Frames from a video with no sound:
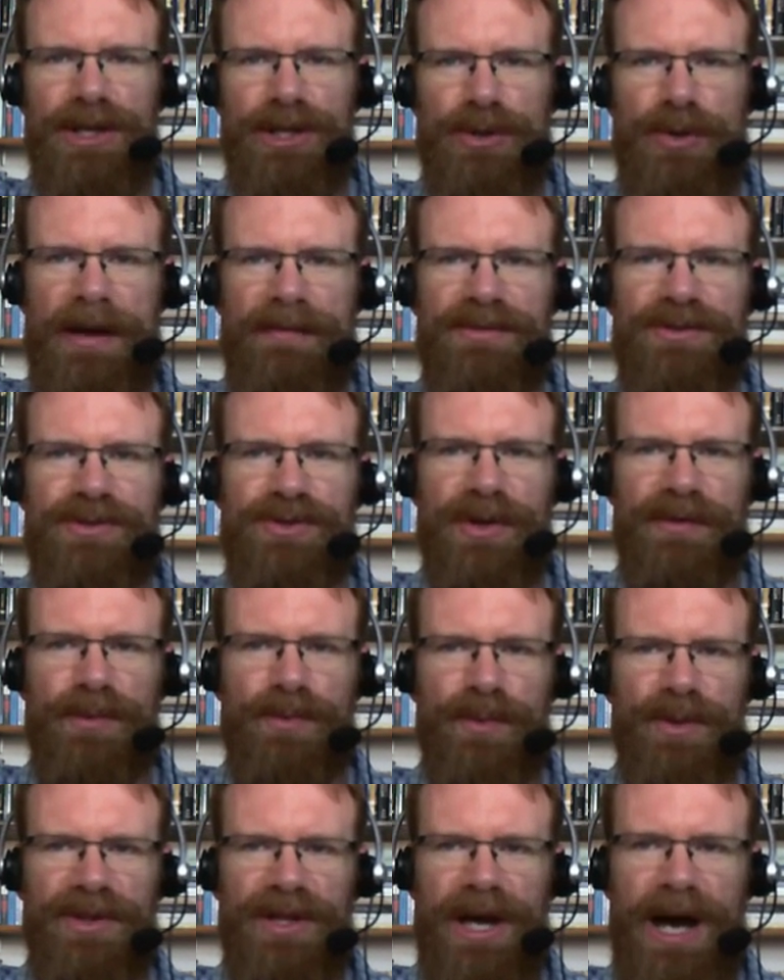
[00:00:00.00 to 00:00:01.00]
You have
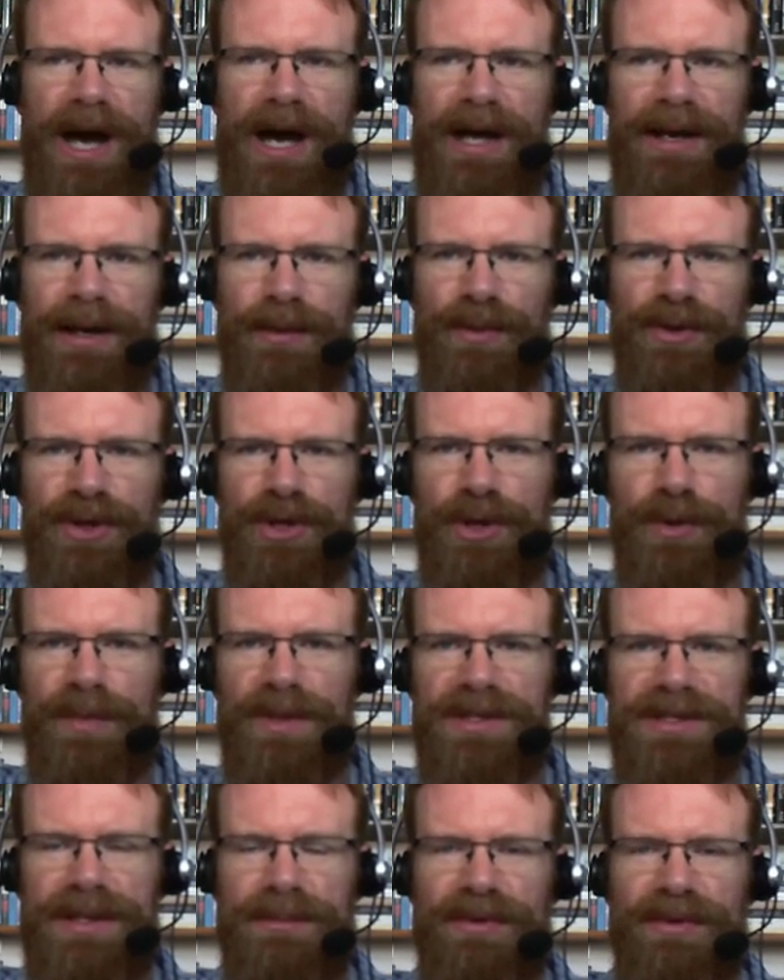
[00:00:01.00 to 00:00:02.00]
striven with God and with
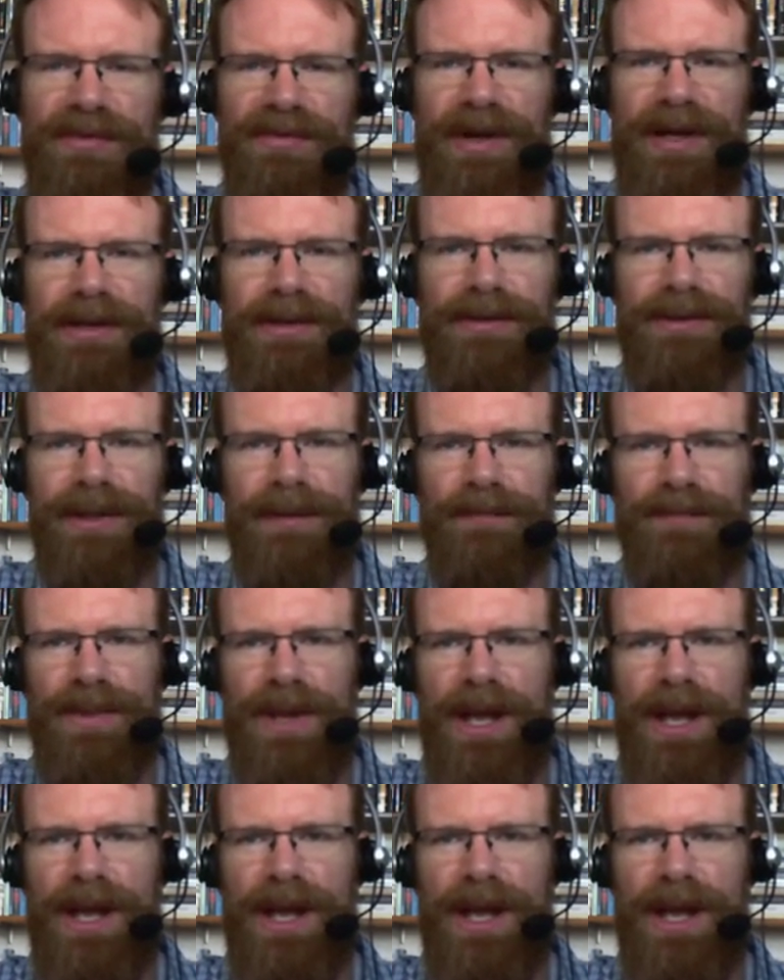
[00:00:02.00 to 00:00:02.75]
humans and prevailed.